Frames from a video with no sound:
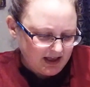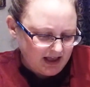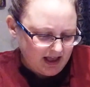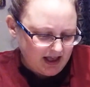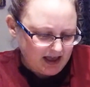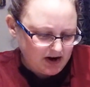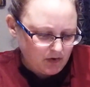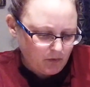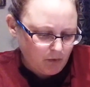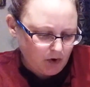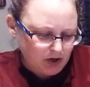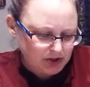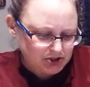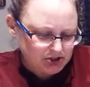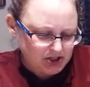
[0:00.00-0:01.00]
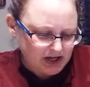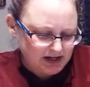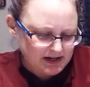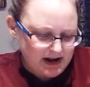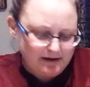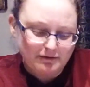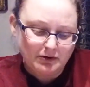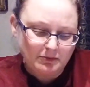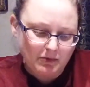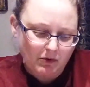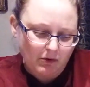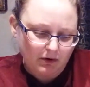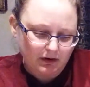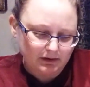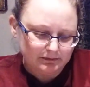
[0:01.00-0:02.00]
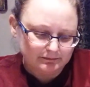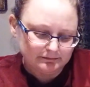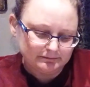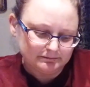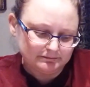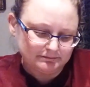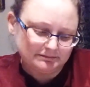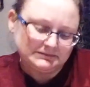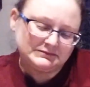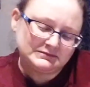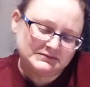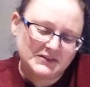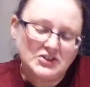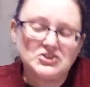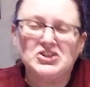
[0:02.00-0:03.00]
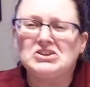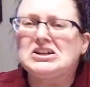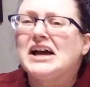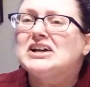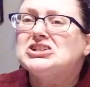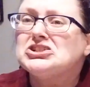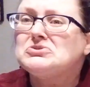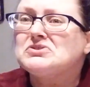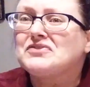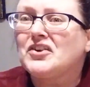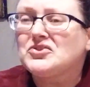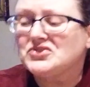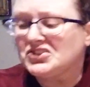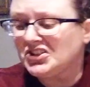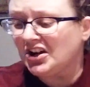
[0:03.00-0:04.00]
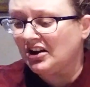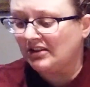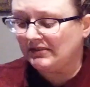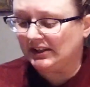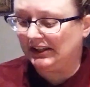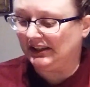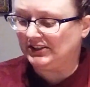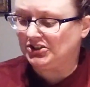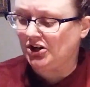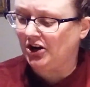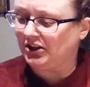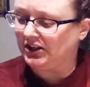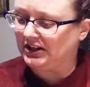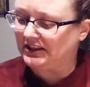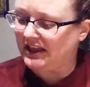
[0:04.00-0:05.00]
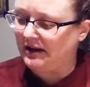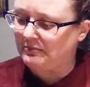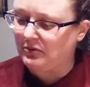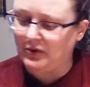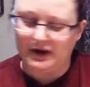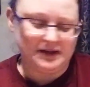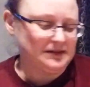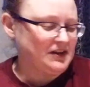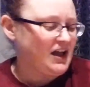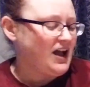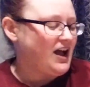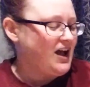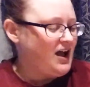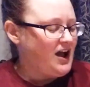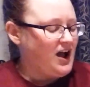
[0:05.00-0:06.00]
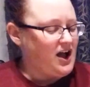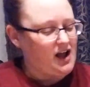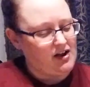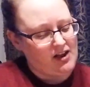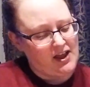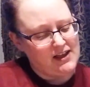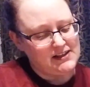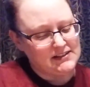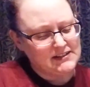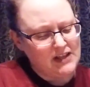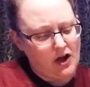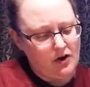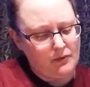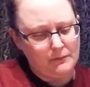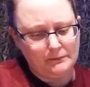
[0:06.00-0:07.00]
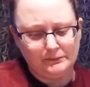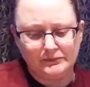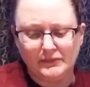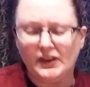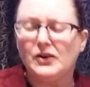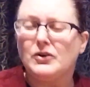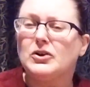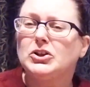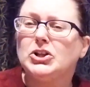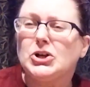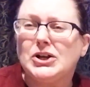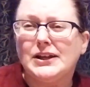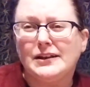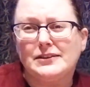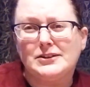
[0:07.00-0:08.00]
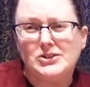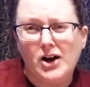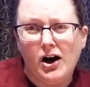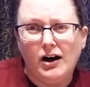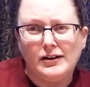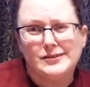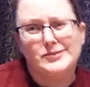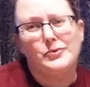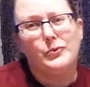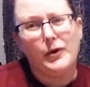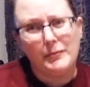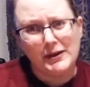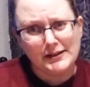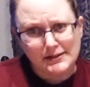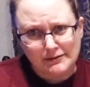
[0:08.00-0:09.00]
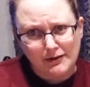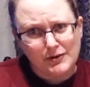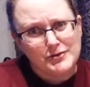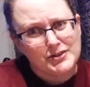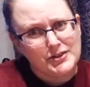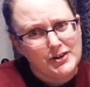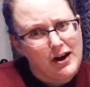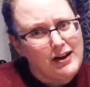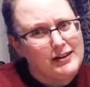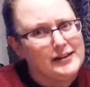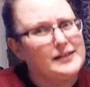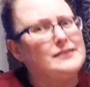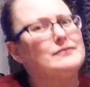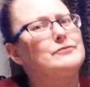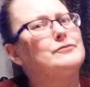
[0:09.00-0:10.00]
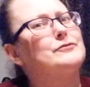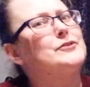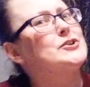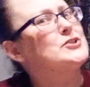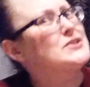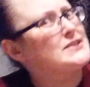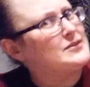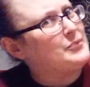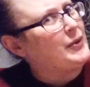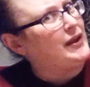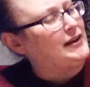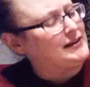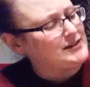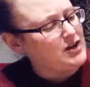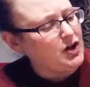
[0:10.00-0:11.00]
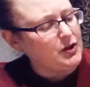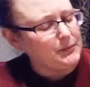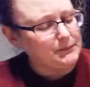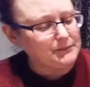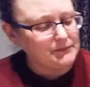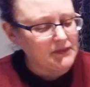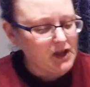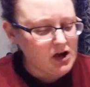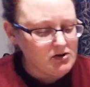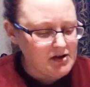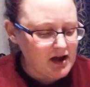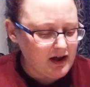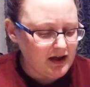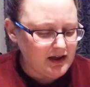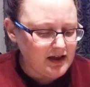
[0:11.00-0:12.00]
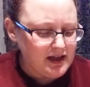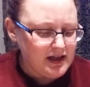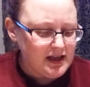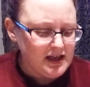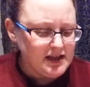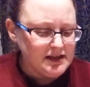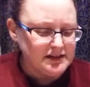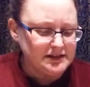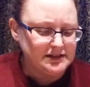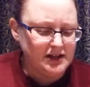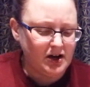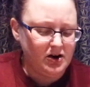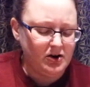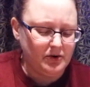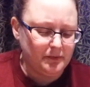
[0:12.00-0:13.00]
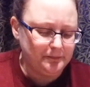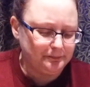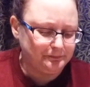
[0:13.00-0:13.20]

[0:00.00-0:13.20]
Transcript: and a word shake nevermore. So yeah, she was frozen Charlotte at that point. Okay, so looking at the dolls, what makes a frozen Charlotte versus a penny doll? Okay, so